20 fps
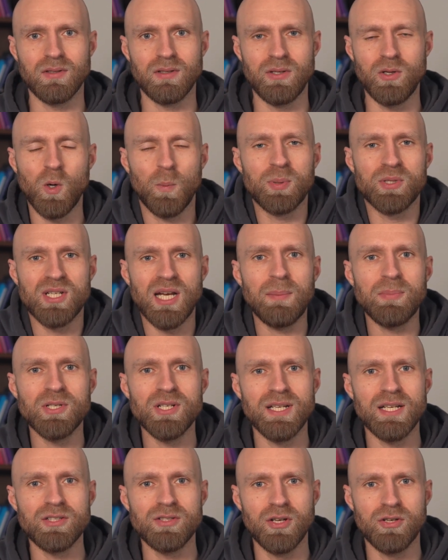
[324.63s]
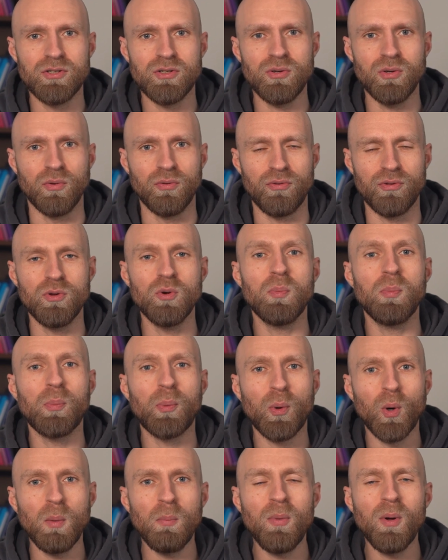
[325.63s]
Your perception is the truth. You
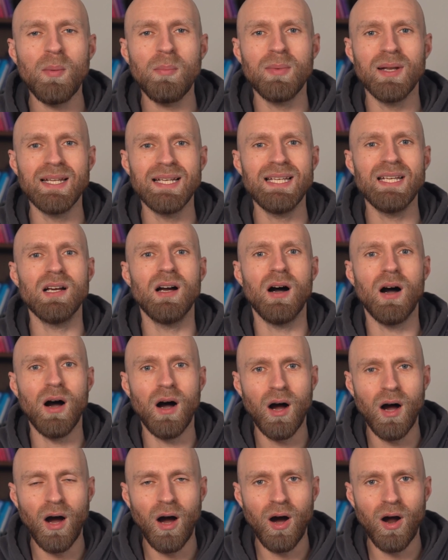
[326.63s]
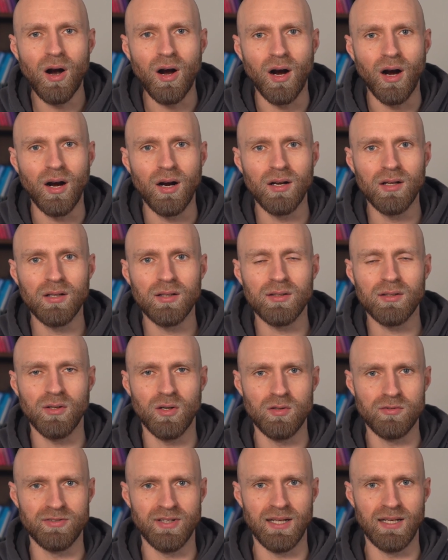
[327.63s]
probably are
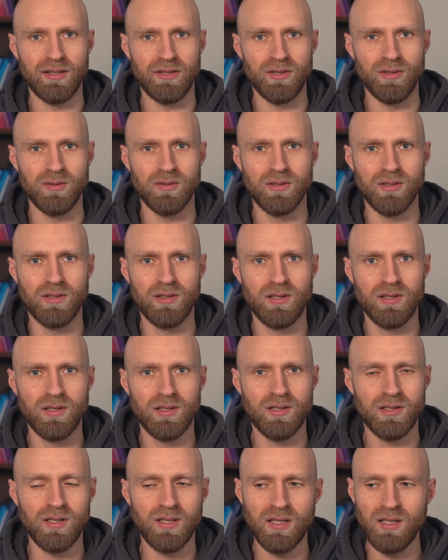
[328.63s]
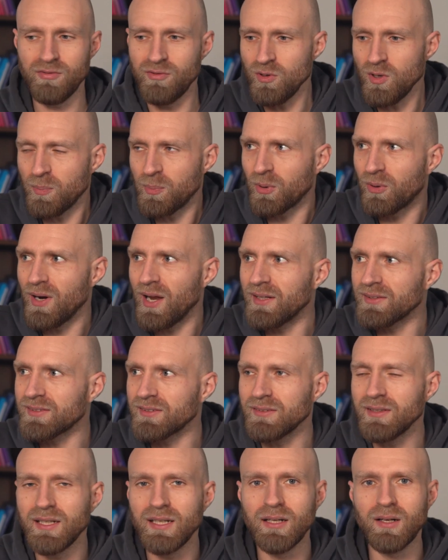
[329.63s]
low value. If you are
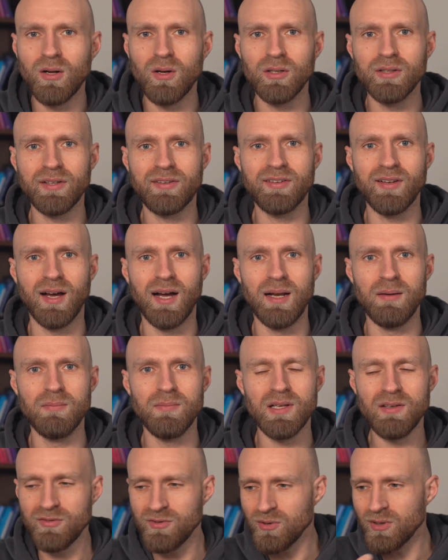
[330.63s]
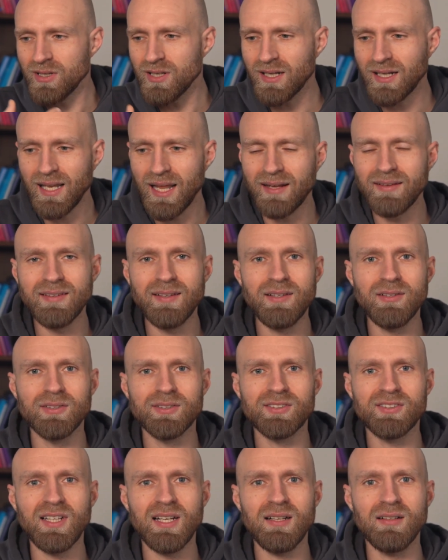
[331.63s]
procrastinating all the time, if you are neglecting
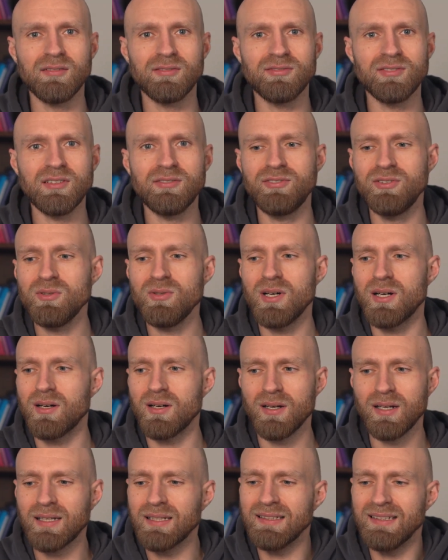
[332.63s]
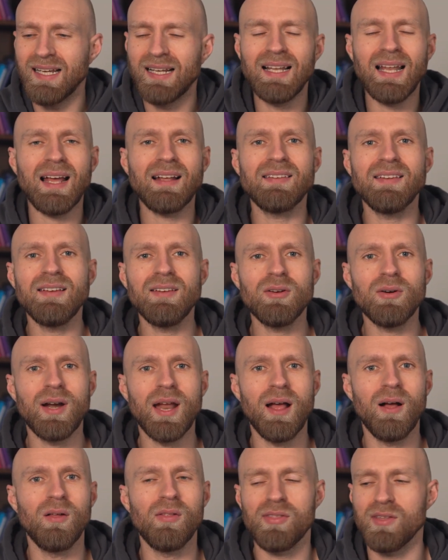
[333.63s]
yourself, if you are neglecting your
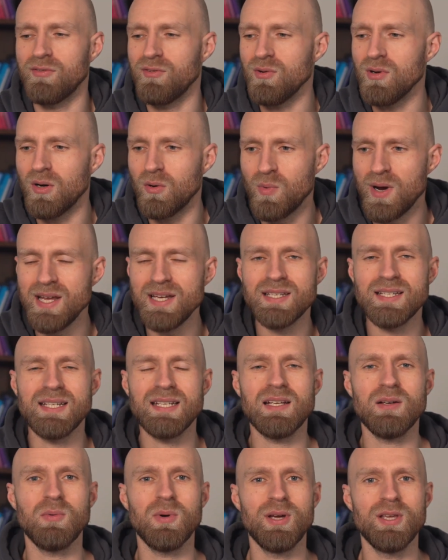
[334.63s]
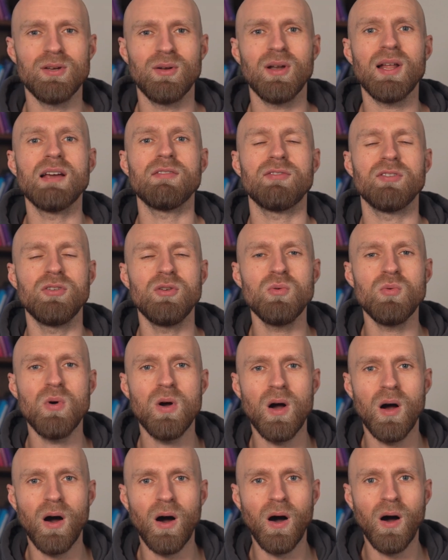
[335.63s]
health, if you are wasting away your life, you
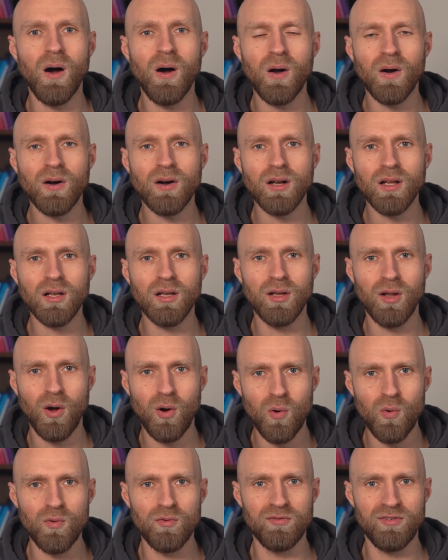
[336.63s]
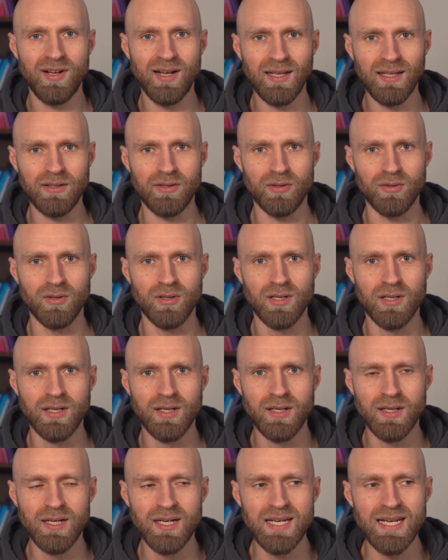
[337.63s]
are low value.
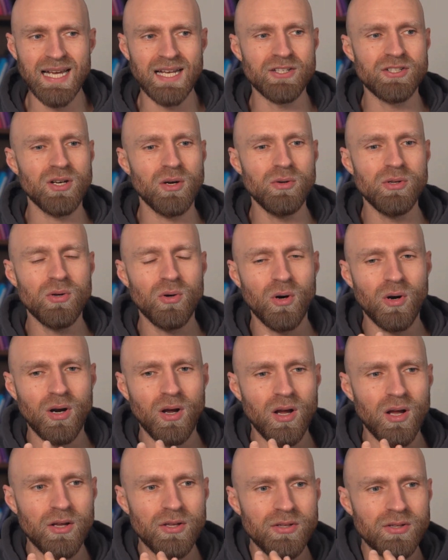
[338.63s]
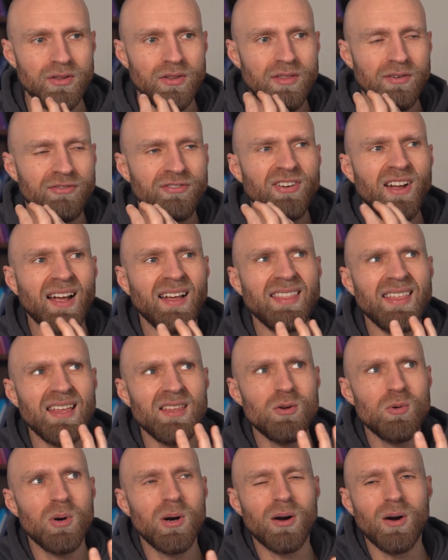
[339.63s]
And so the fact that
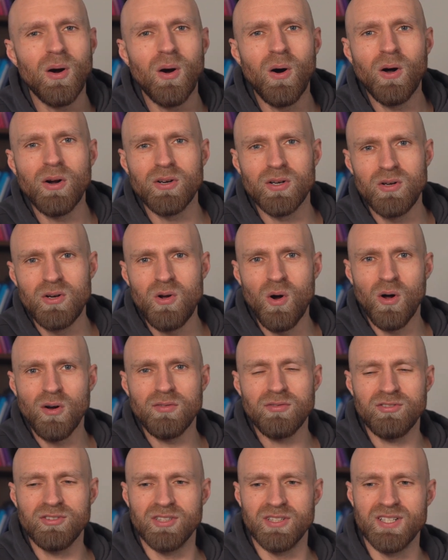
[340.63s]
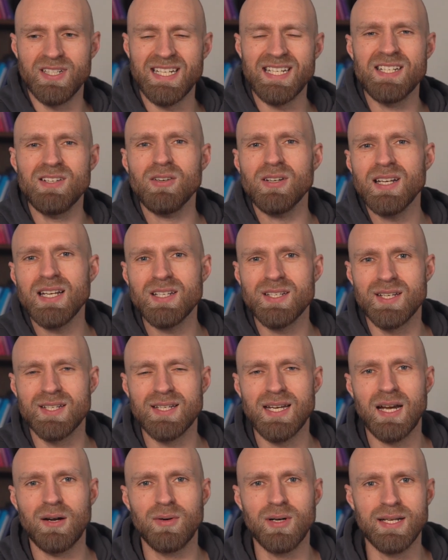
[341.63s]
you are unconfident is not
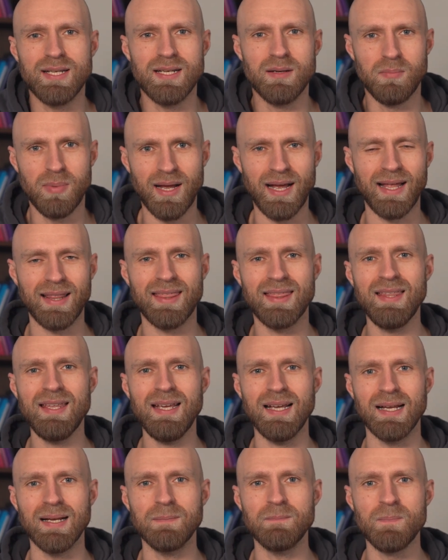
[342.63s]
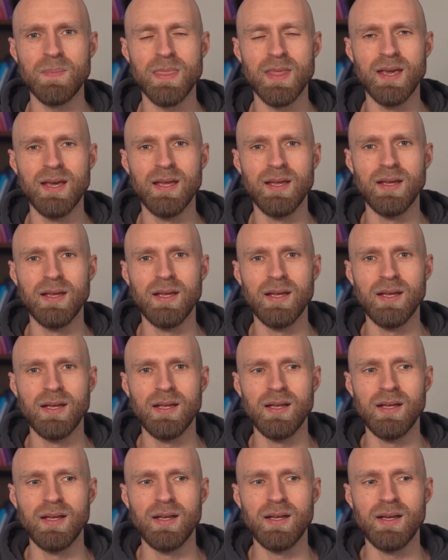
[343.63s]
necessarily a bad thing,
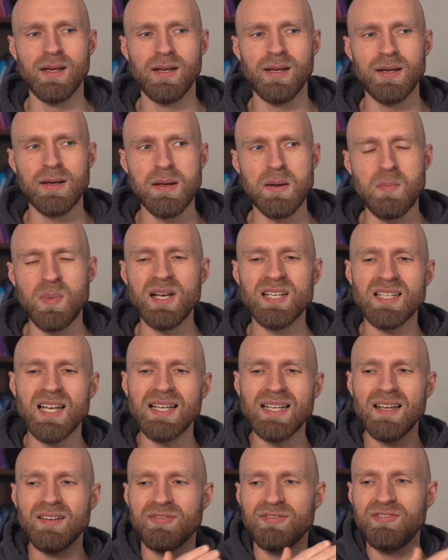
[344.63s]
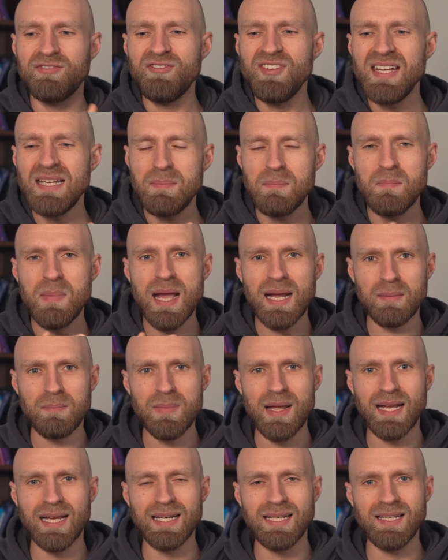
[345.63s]
but it's like a feedback
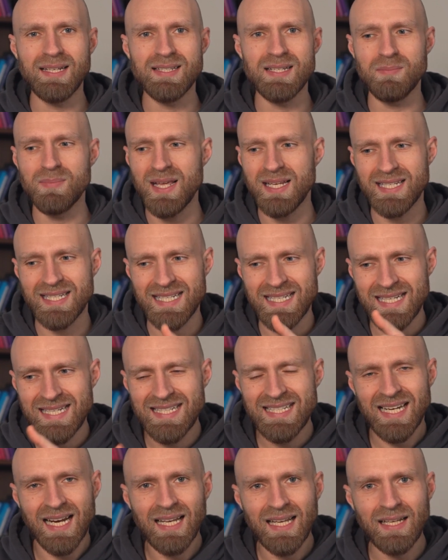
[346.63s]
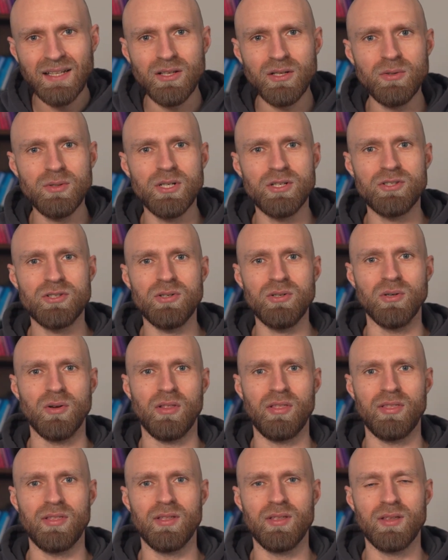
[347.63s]
mechanism that's telling you the
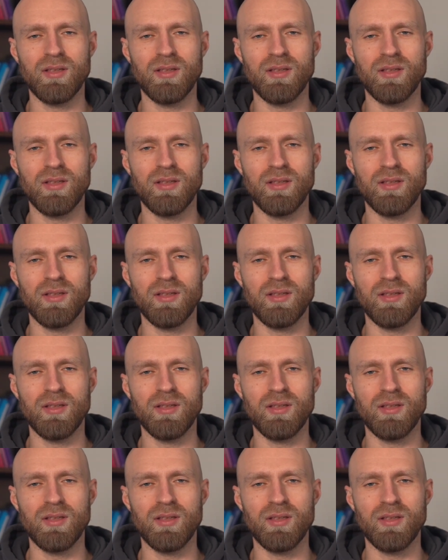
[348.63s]
truth.